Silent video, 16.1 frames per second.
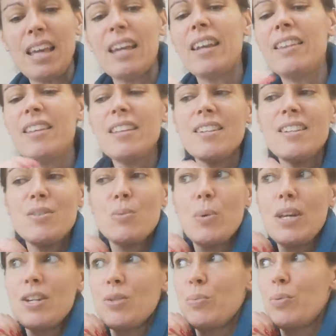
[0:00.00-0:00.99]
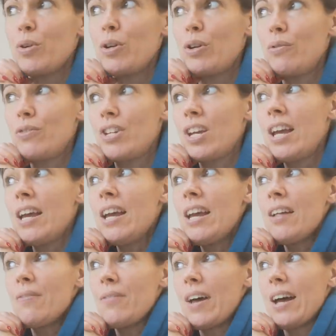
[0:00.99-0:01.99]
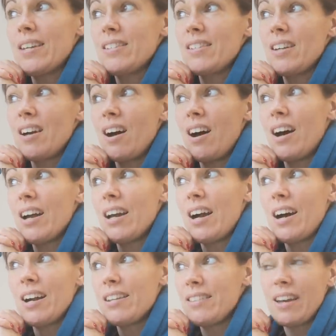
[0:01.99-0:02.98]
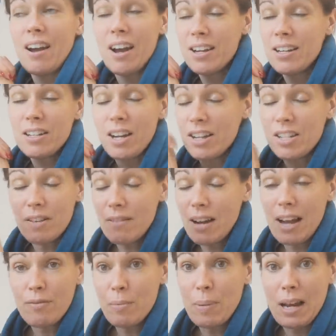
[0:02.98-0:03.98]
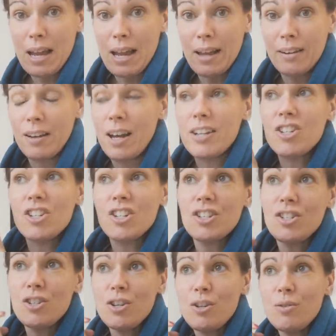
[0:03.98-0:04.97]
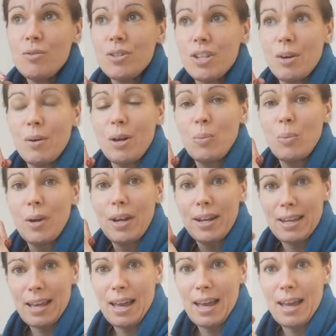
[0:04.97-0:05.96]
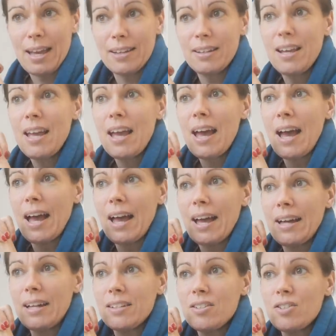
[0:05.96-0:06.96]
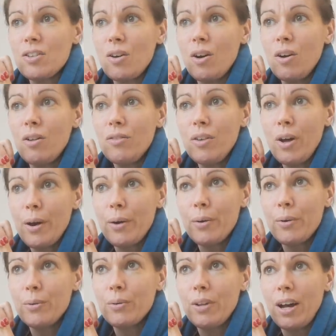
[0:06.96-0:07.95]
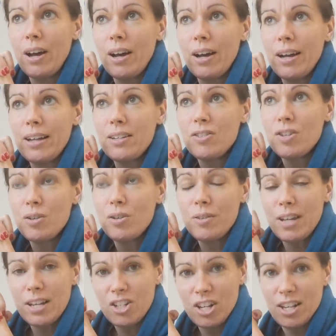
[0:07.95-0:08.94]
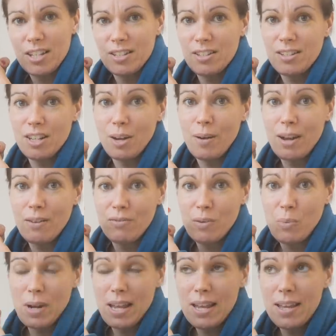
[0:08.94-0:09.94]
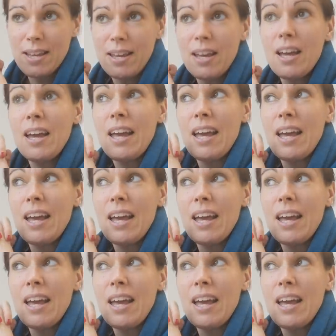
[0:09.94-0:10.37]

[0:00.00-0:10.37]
And I think this week has proved that I don't have a plan. I just do sewing when I can. And on the whole, I do get a chance to sew every week.